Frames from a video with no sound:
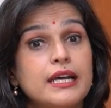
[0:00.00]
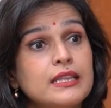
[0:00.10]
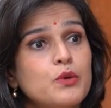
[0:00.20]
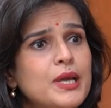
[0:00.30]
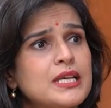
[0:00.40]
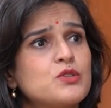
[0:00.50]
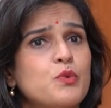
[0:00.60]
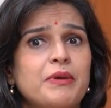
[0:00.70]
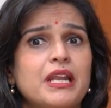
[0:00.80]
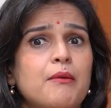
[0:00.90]
In the West,
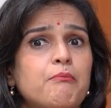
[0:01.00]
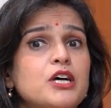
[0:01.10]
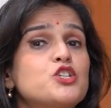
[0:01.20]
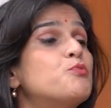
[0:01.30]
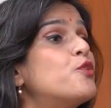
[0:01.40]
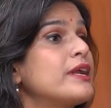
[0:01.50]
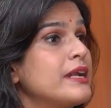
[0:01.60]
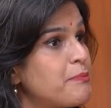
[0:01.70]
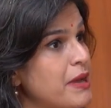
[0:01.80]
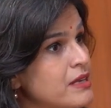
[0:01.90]
women are much more
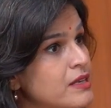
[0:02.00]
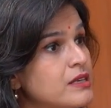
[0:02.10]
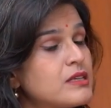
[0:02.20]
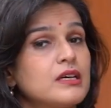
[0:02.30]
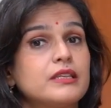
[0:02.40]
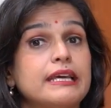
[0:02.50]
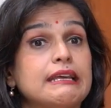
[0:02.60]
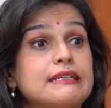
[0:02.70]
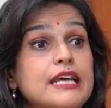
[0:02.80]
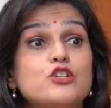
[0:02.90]
independent.
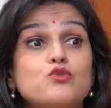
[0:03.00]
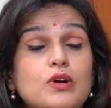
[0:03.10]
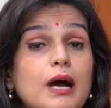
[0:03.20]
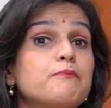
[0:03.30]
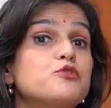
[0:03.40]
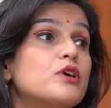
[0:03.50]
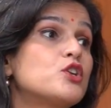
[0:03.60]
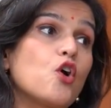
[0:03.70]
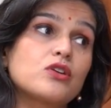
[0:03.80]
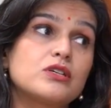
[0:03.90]
They tend to come to a
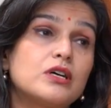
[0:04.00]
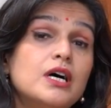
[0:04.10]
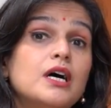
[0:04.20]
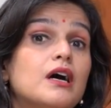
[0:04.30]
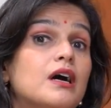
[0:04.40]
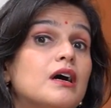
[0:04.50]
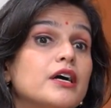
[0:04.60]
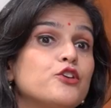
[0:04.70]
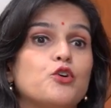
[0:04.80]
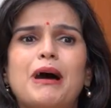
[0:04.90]
doctor,
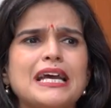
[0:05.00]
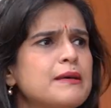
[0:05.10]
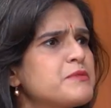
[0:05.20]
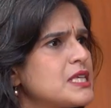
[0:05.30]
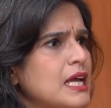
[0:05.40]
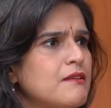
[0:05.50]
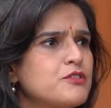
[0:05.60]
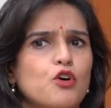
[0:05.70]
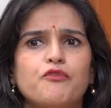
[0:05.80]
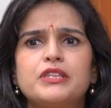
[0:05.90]
by
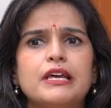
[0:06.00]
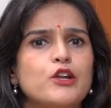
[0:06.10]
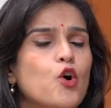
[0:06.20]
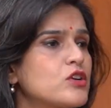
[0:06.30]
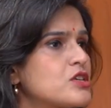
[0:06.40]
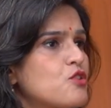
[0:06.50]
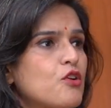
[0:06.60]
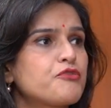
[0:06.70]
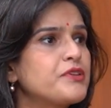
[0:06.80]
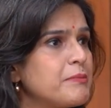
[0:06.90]
themselves or with their daughter
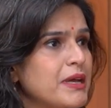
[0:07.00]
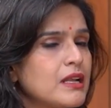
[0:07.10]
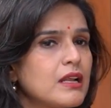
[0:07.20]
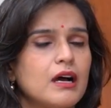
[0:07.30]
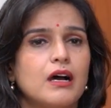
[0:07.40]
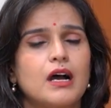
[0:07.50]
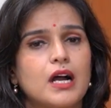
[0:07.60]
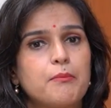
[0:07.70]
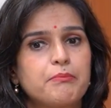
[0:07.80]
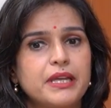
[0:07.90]
or a female
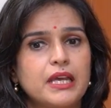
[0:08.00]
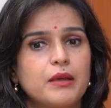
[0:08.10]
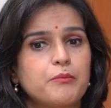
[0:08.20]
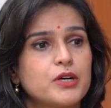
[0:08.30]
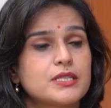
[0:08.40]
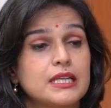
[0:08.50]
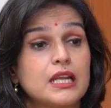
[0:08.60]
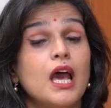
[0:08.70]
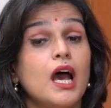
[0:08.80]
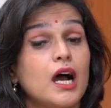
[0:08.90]
accompanying person.